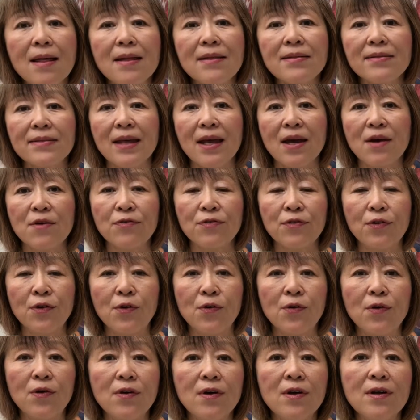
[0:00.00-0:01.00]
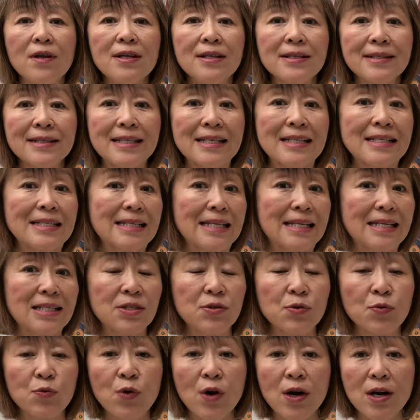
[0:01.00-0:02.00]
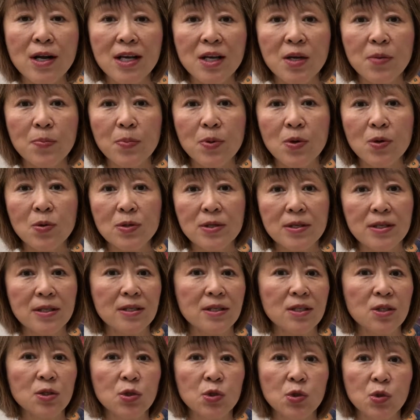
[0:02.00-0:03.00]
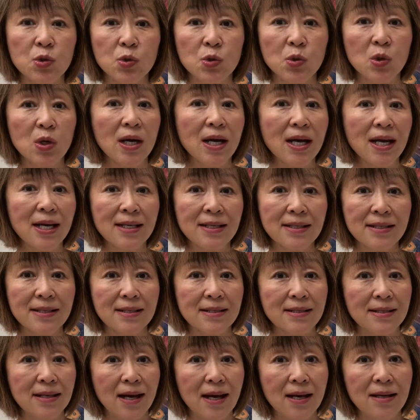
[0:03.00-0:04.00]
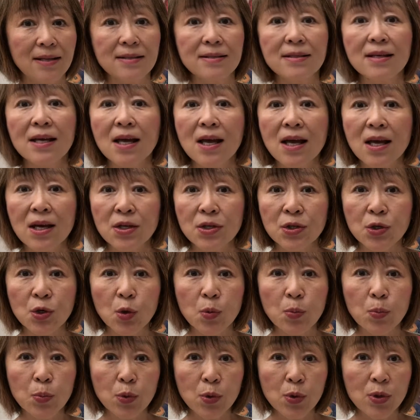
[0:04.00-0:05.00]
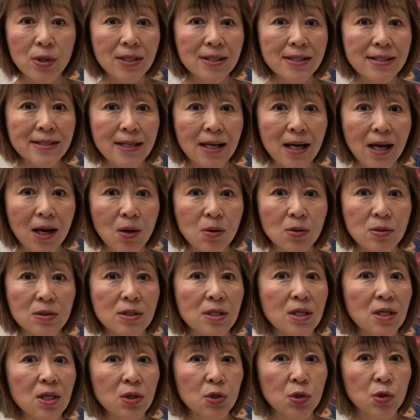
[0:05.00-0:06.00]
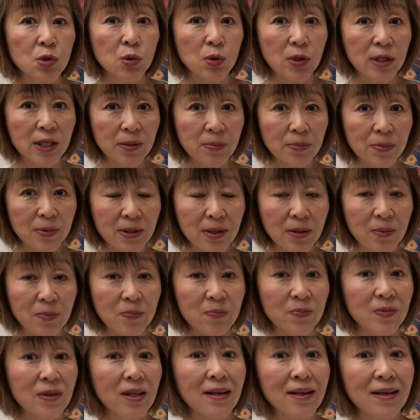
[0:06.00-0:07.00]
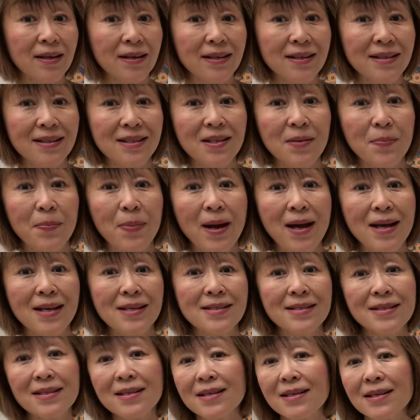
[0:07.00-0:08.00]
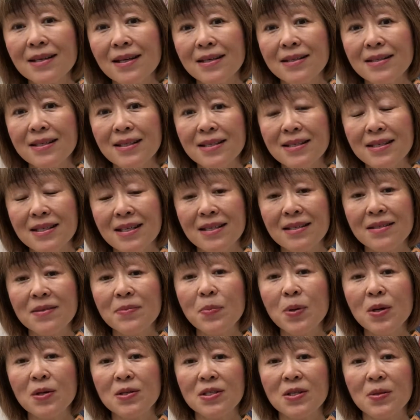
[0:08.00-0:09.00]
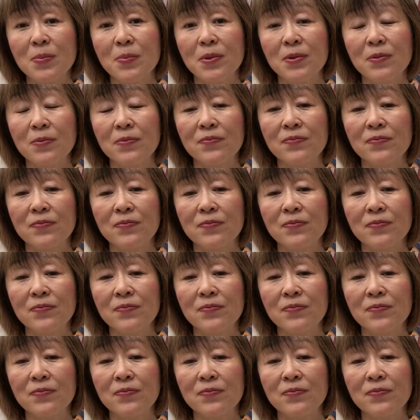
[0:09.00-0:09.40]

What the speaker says: Therefore, this is very important to exercise your brain cells to keep them in the best condition possible.